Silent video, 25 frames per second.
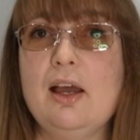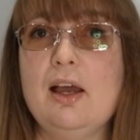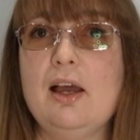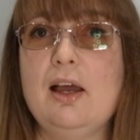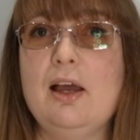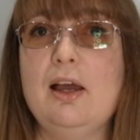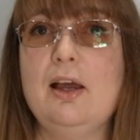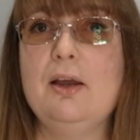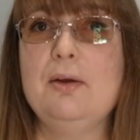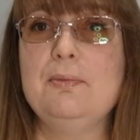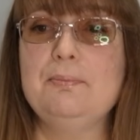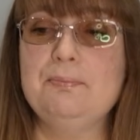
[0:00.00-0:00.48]

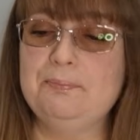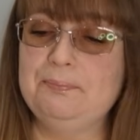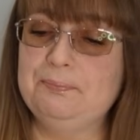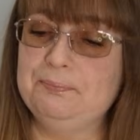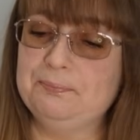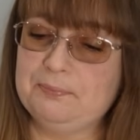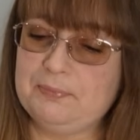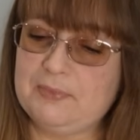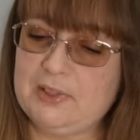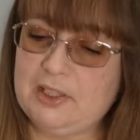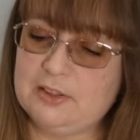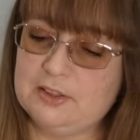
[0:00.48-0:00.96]

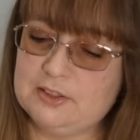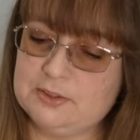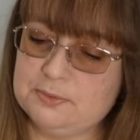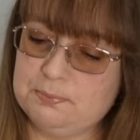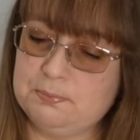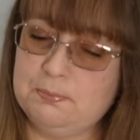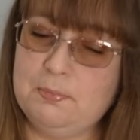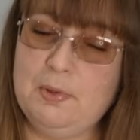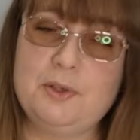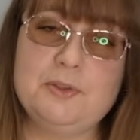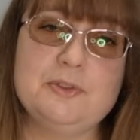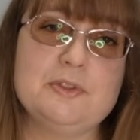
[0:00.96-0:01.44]

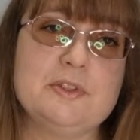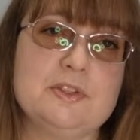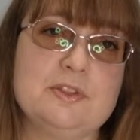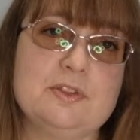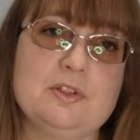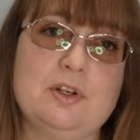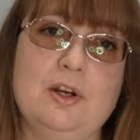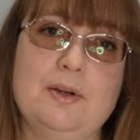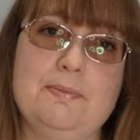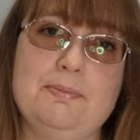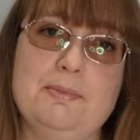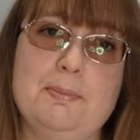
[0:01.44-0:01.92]
because most of the
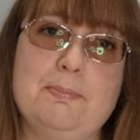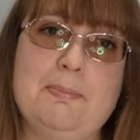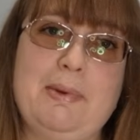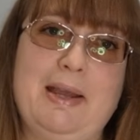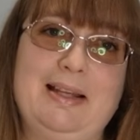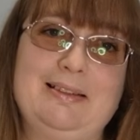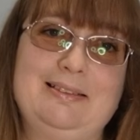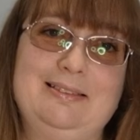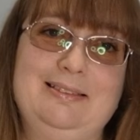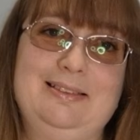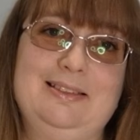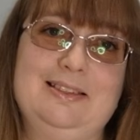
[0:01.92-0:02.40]
time the
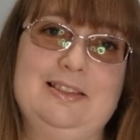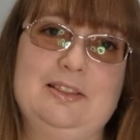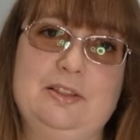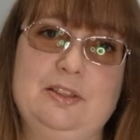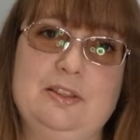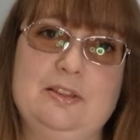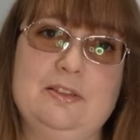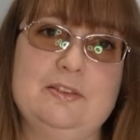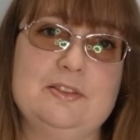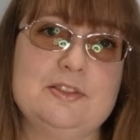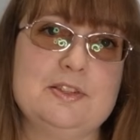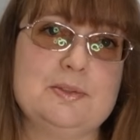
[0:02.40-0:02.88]
patterns
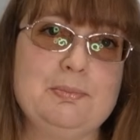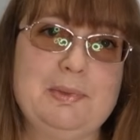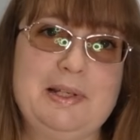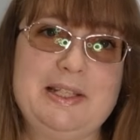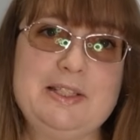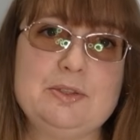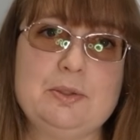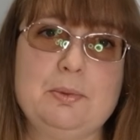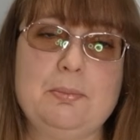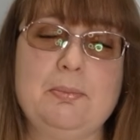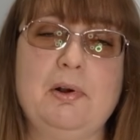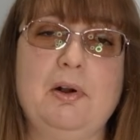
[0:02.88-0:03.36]
are
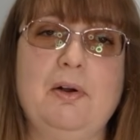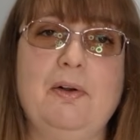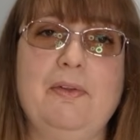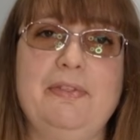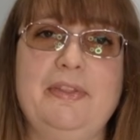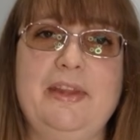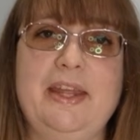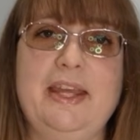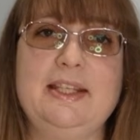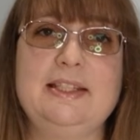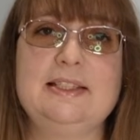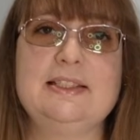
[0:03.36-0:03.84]
split up,
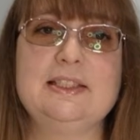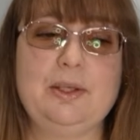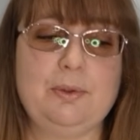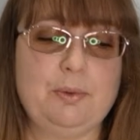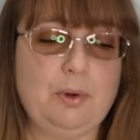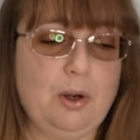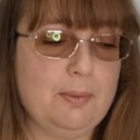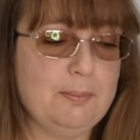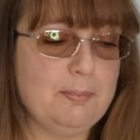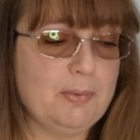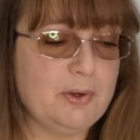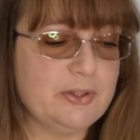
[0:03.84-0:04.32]
aren't they?
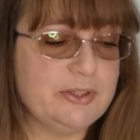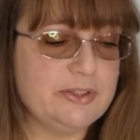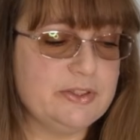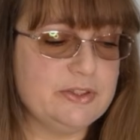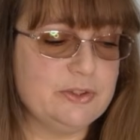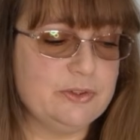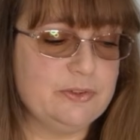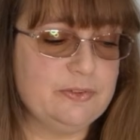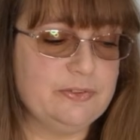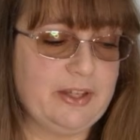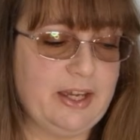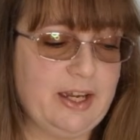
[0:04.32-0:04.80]
So I might
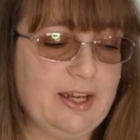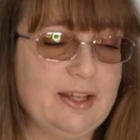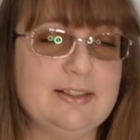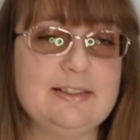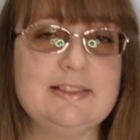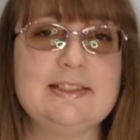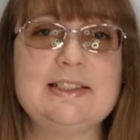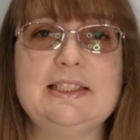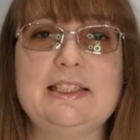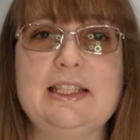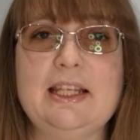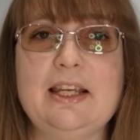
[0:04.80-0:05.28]
do that
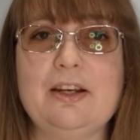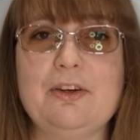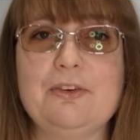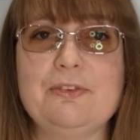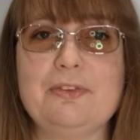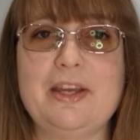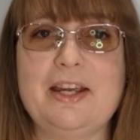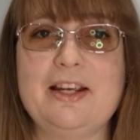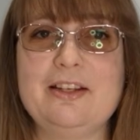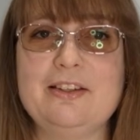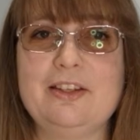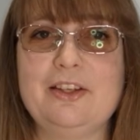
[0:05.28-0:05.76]
and see how
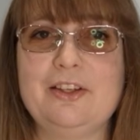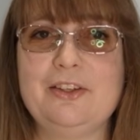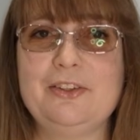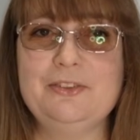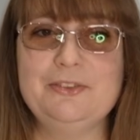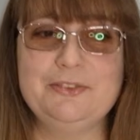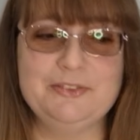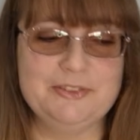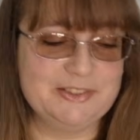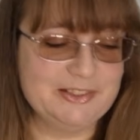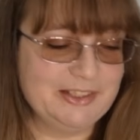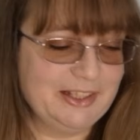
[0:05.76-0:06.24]
that
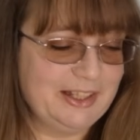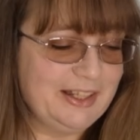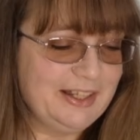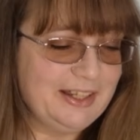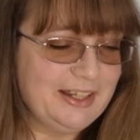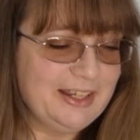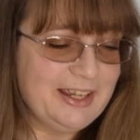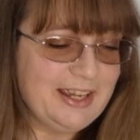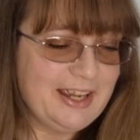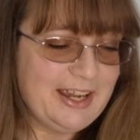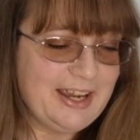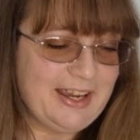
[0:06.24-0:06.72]
goes.
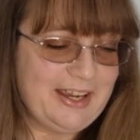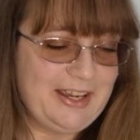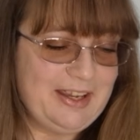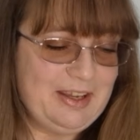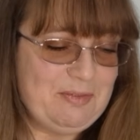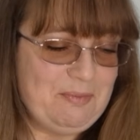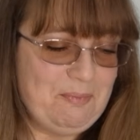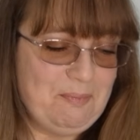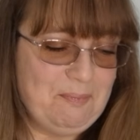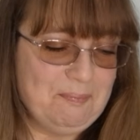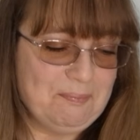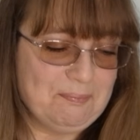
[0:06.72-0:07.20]

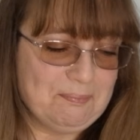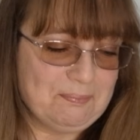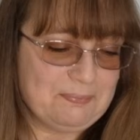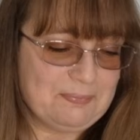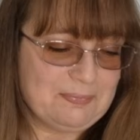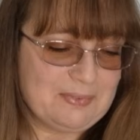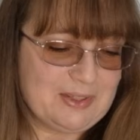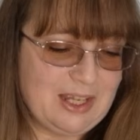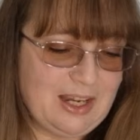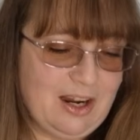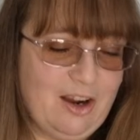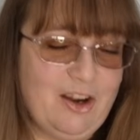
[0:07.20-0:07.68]

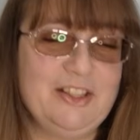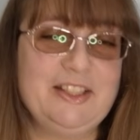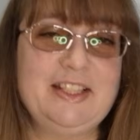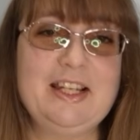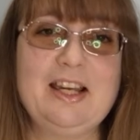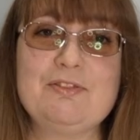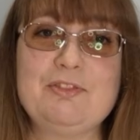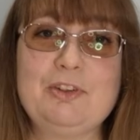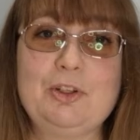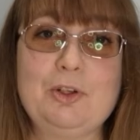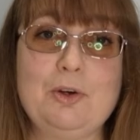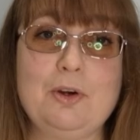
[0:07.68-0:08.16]
I
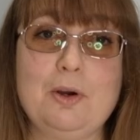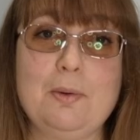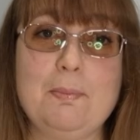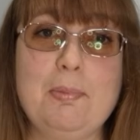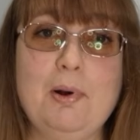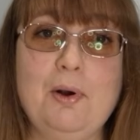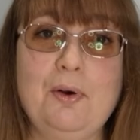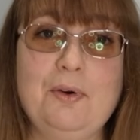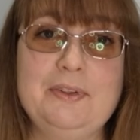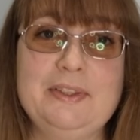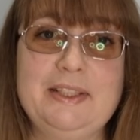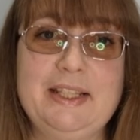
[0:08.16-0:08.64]
haven't got a
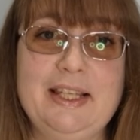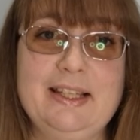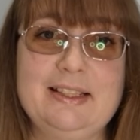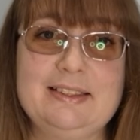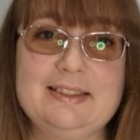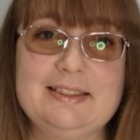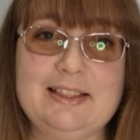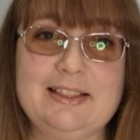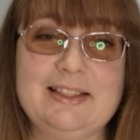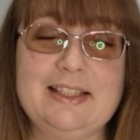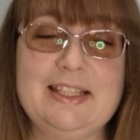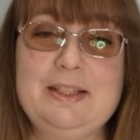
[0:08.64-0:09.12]
pot
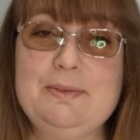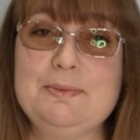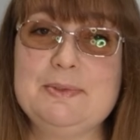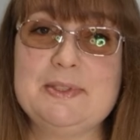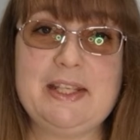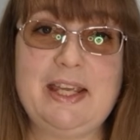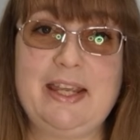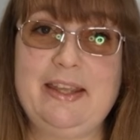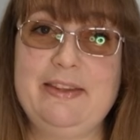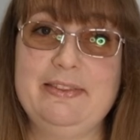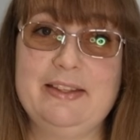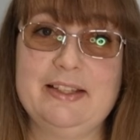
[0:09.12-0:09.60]
yet. I keep
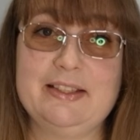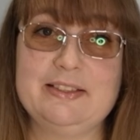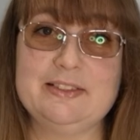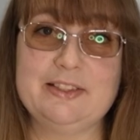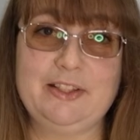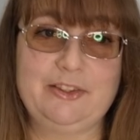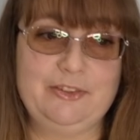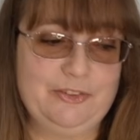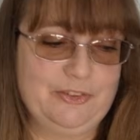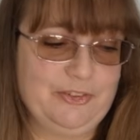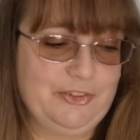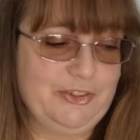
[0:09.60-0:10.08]
saying that,
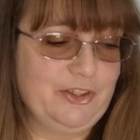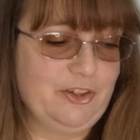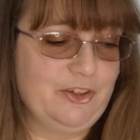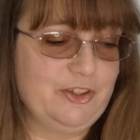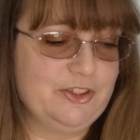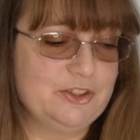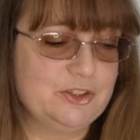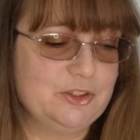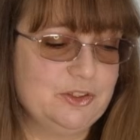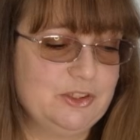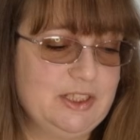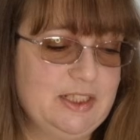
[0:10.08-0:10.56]
don't I?
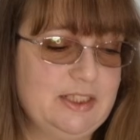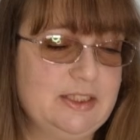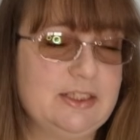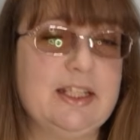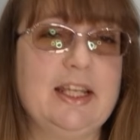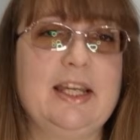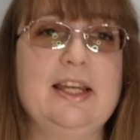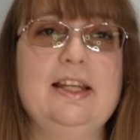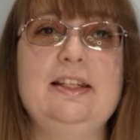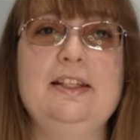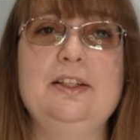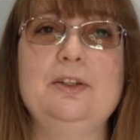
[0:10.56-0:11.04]
I do need to
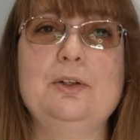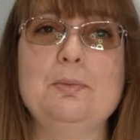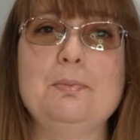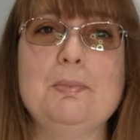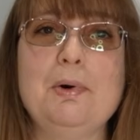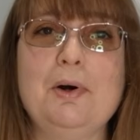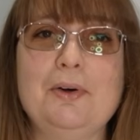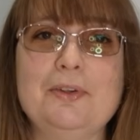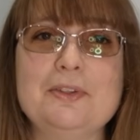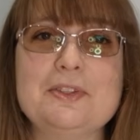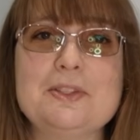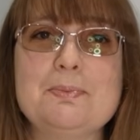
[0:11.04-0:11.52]
get a little
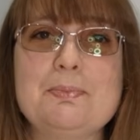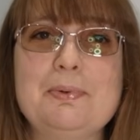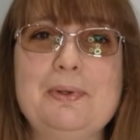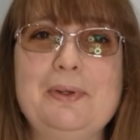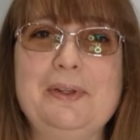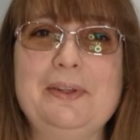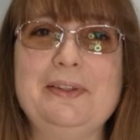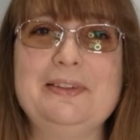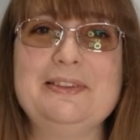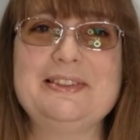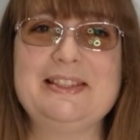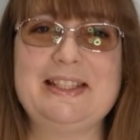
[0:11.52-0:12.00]
pot to
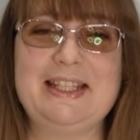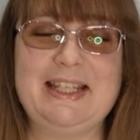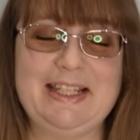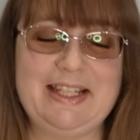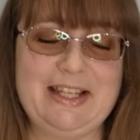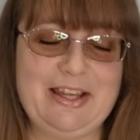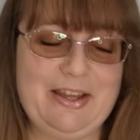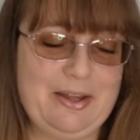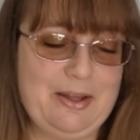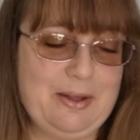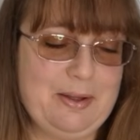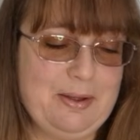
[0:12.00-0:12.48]
put
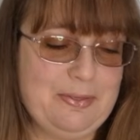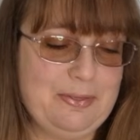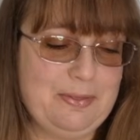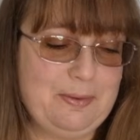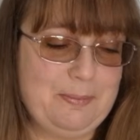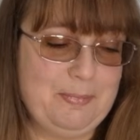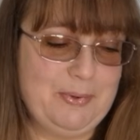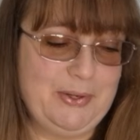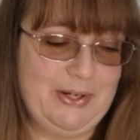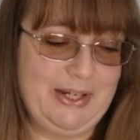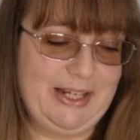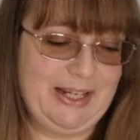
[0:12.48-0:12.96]
the
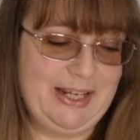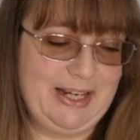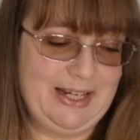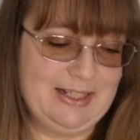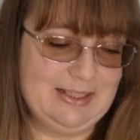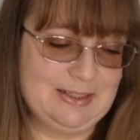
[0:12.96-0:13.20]
money in